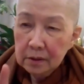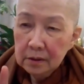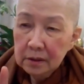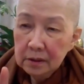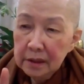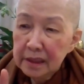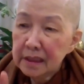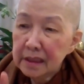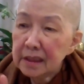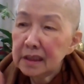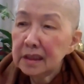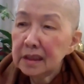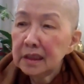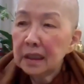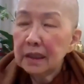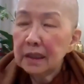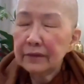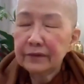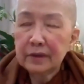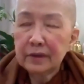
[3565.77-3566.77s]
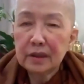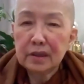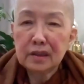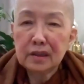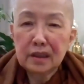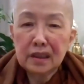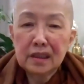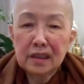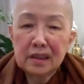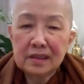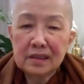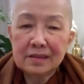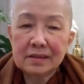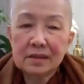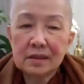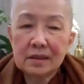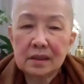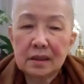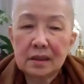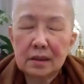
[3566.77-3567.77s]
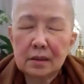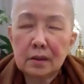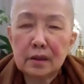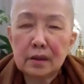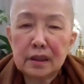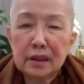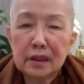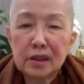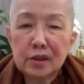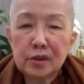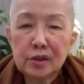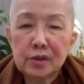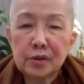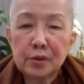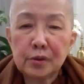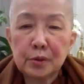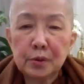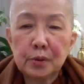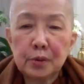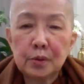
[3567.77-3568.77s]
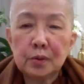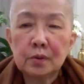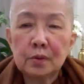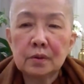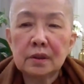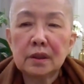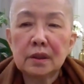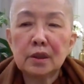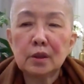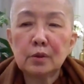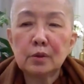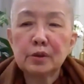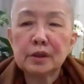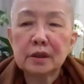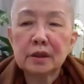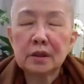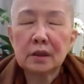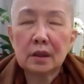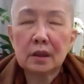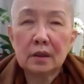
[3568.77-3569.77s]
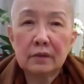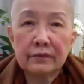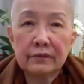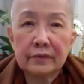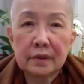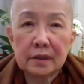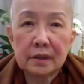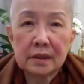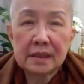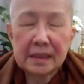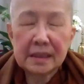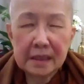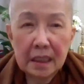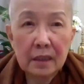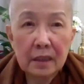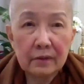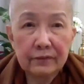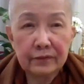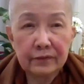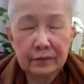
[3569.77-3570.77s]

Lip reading: chasing after things according to the notion of self,